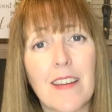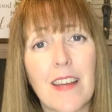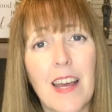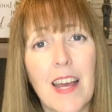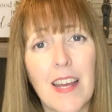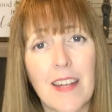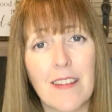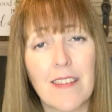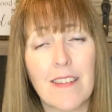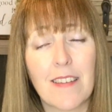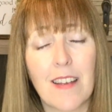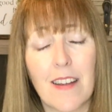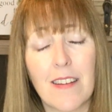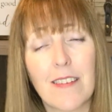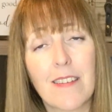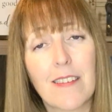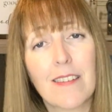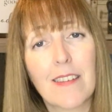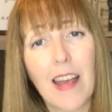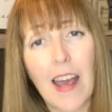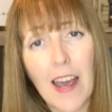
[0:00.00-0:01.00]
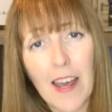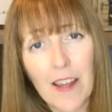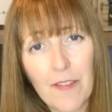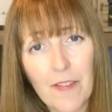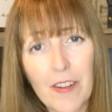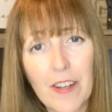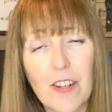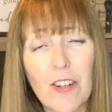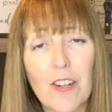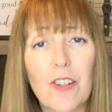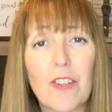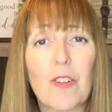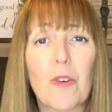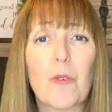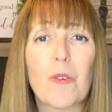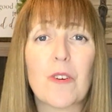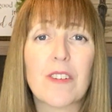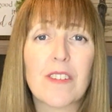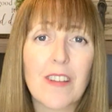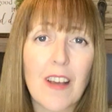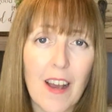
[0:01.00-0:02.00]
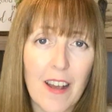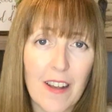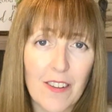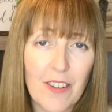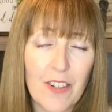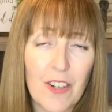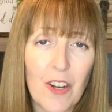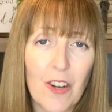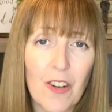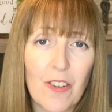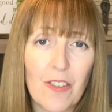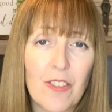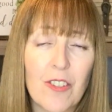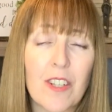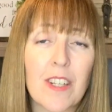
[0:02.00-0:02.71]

NSAIDs, Advil or Tylenol.